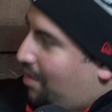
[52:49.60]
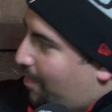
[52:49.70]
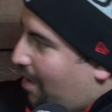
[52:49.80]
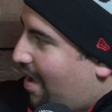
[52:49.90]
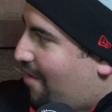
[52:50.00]
the
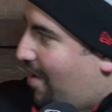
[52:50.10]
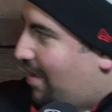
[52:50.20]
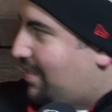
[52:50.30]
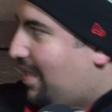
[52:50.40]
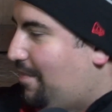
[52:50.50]
buy
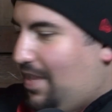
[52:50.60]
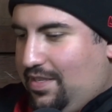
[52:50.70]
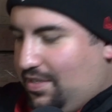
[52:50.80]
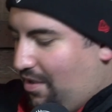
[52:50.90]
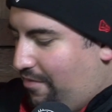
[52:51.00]
rounds come
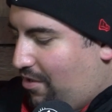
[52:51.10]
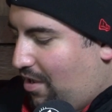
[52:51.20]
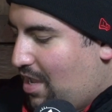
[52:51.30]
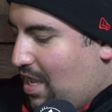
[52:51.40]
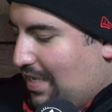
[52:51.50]
in. So we've
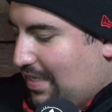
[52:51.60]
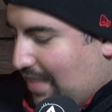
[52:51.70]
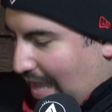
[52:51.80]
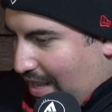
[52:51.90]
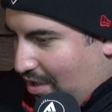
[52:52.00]
got
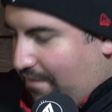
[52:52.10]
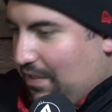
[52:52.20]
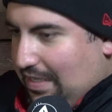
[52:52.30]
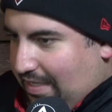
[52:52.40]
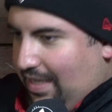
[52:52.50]
starting
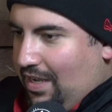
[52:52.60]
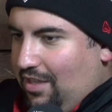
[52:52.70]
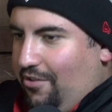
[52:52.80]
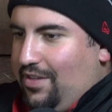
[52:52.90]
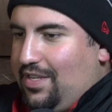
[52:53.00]
off, you did
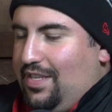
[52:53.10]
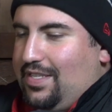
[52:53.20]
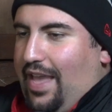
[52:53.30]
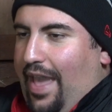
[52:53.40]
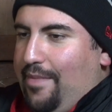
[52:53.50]
allude to
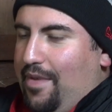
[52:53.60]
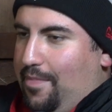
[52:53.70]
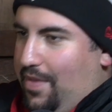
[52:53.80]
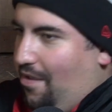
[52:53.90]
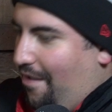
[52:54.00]
this game a
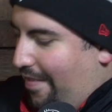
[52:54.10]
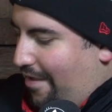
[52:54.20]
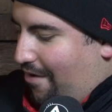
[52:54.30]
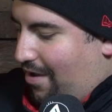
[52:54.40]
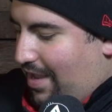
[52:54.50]
bit
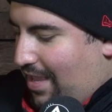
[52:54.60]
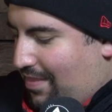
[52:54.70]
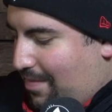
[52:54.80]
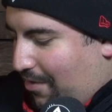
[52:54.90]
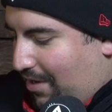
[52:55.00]
earlier on
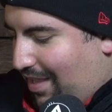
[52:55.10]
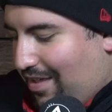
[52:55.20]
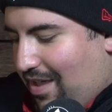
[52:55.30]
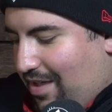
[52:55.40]
in the potty.